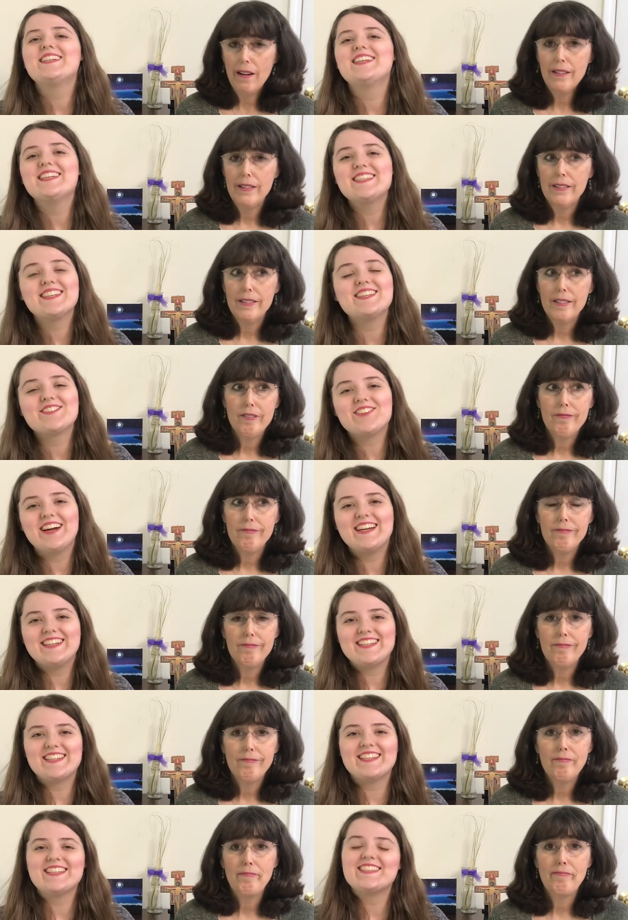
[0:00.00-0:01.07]
Speaker 1: leads us right
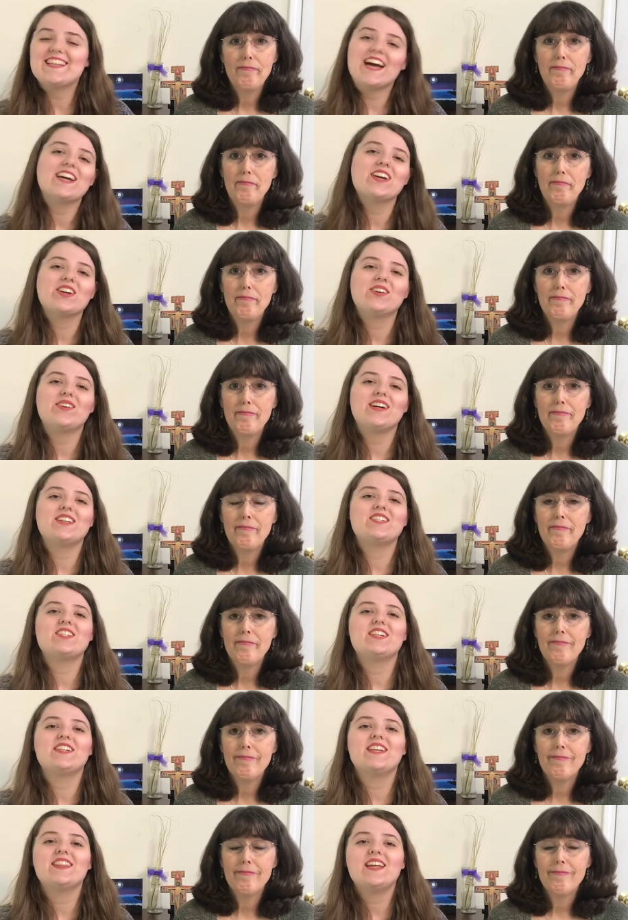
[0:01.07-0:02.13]
into the second
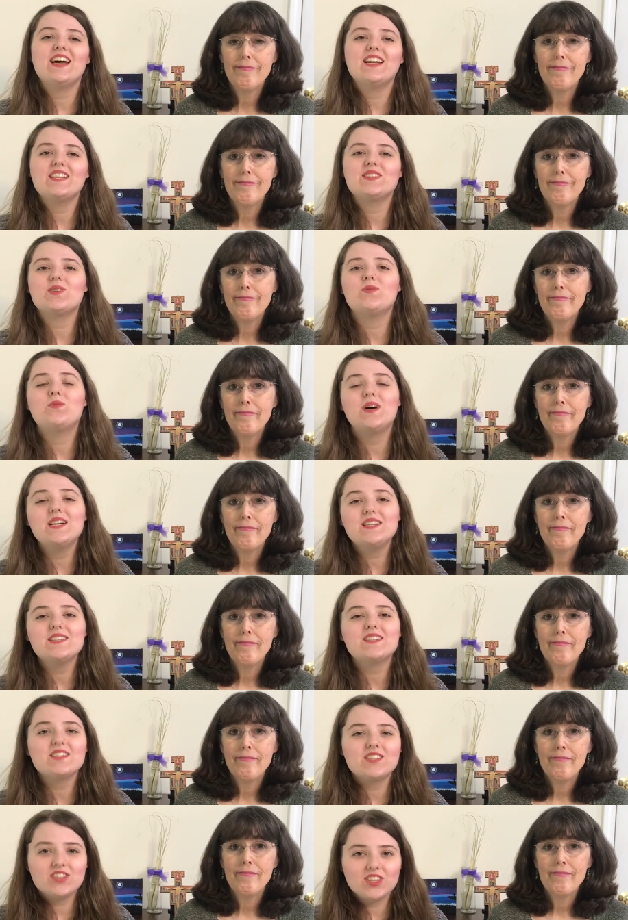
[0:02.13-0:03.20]
question, and that is, what
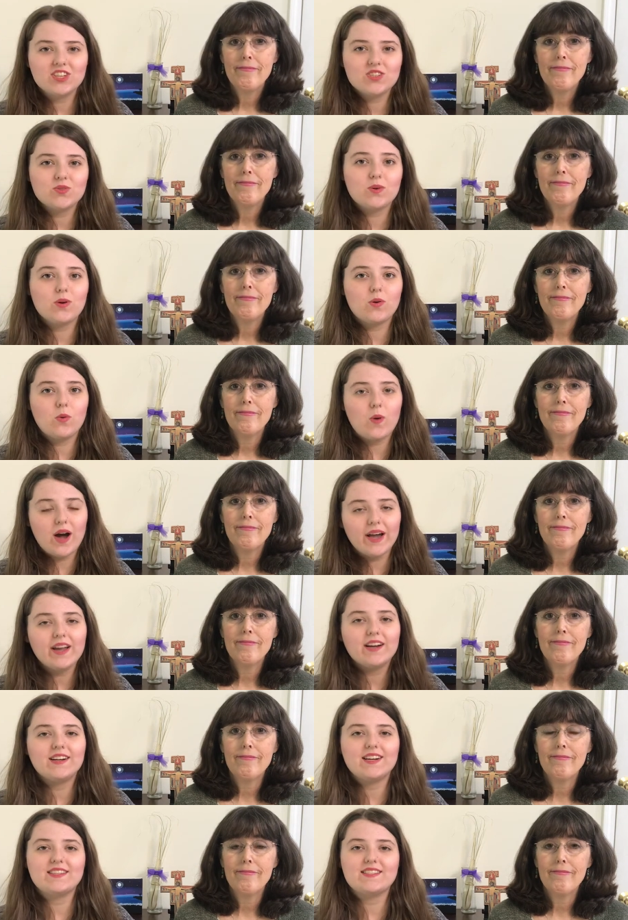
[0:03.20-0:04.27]
does the church
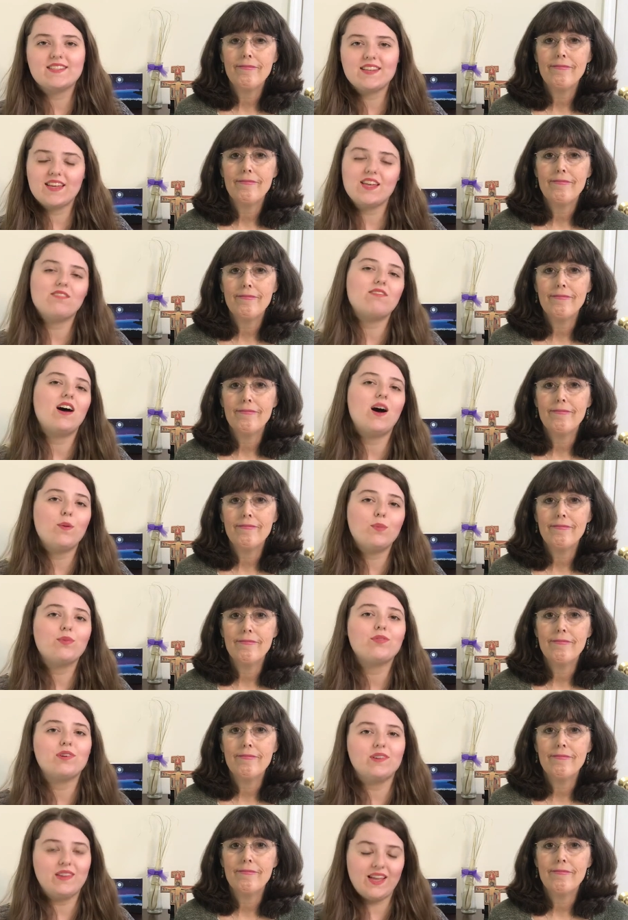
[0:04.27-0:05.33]
require us to give up
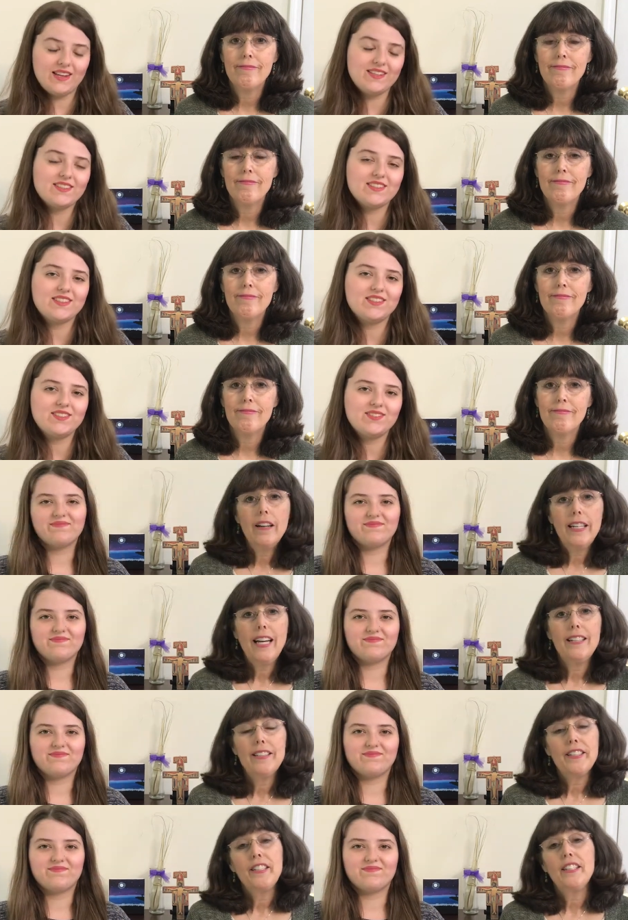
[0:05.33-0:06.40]
for Lent?
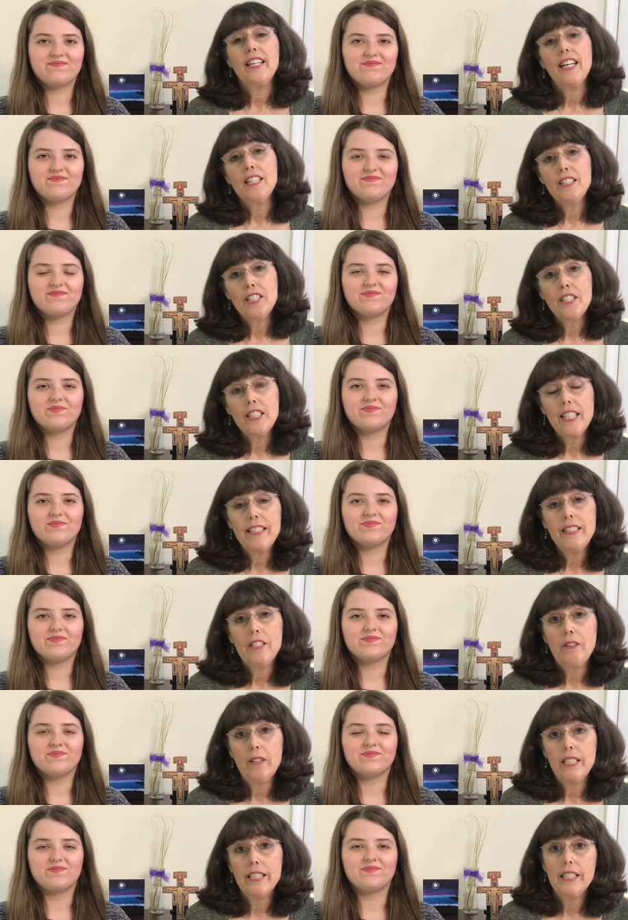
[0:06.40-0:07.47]
Speaker 2: Okay, so the answer to this
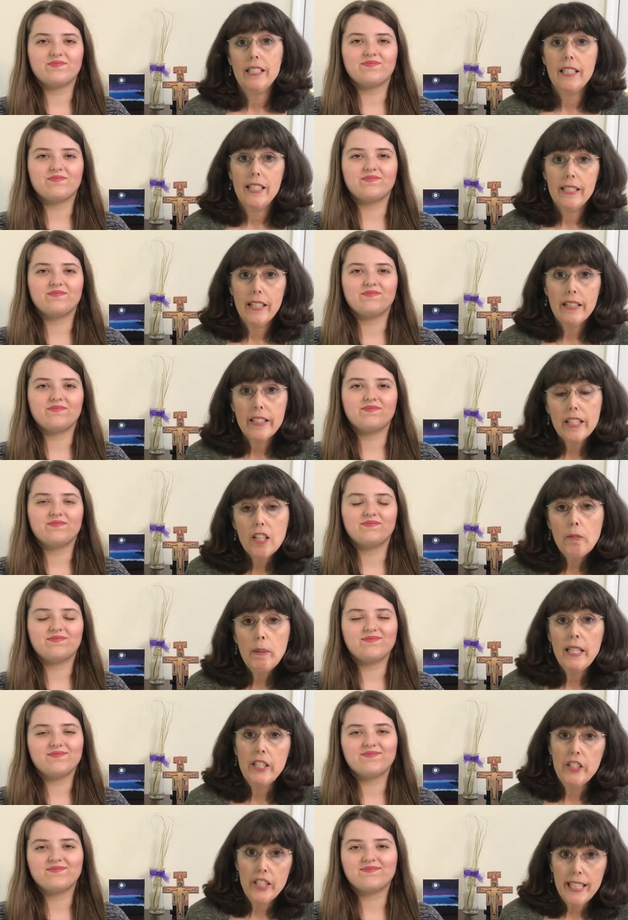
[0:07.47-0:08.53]
question is a little
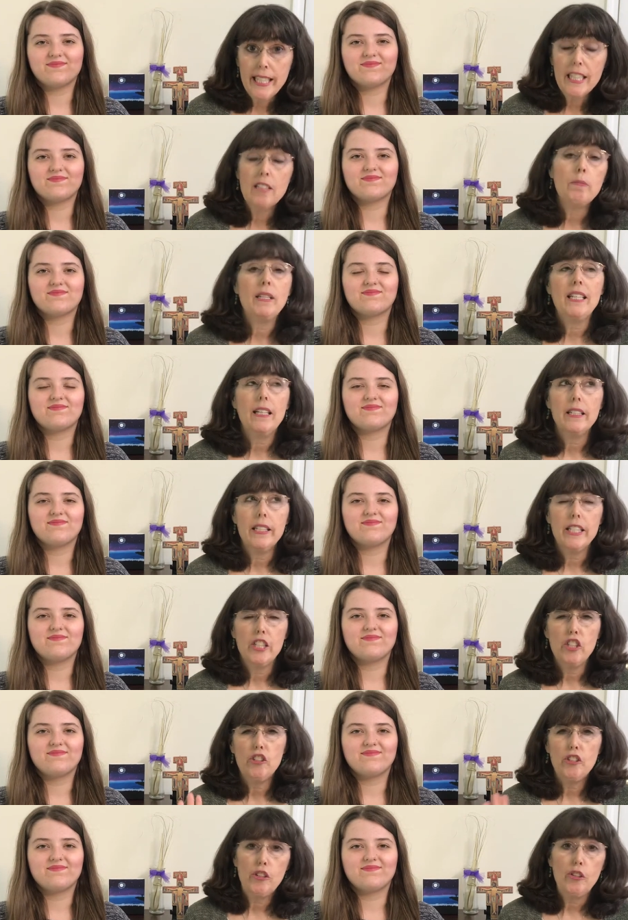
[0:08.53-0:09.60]
bit tricky because
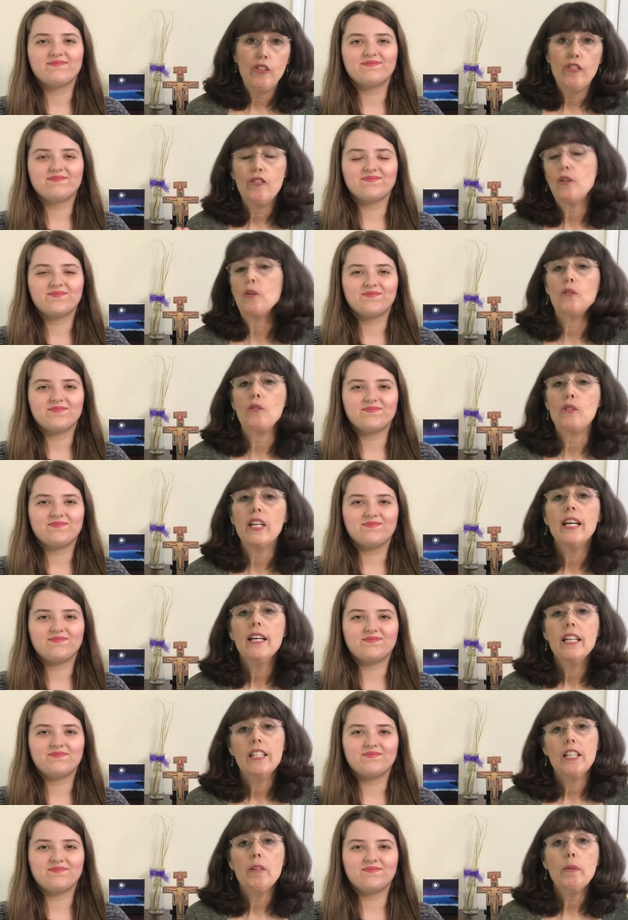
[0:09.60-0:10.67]
it's twofold.
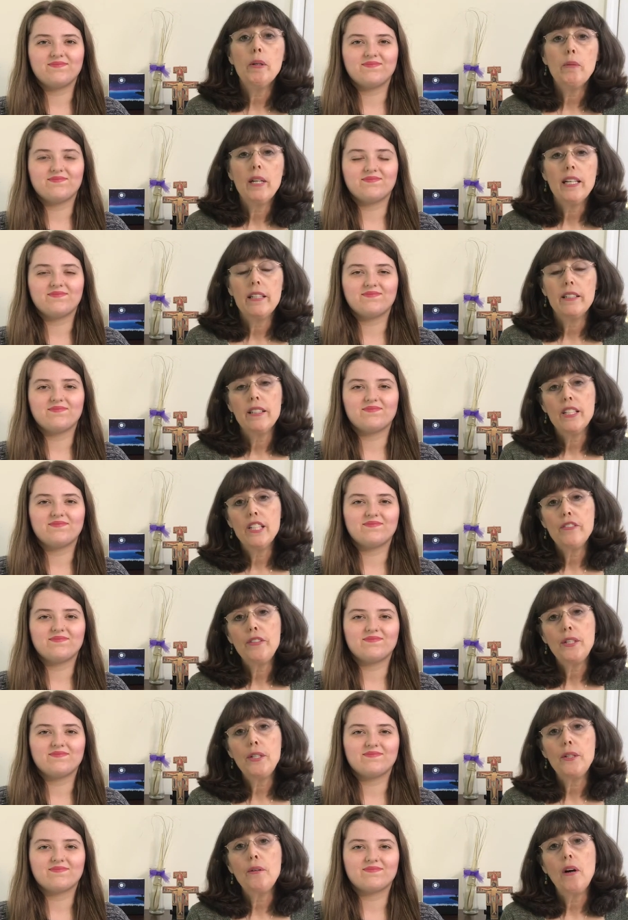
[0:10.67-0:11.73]
Number one, if
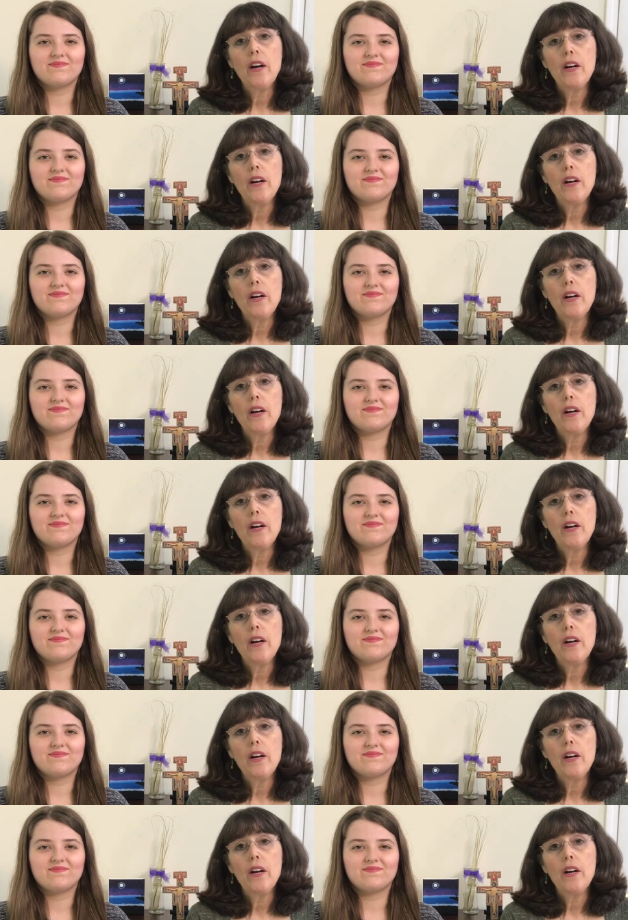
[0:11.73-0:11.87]
you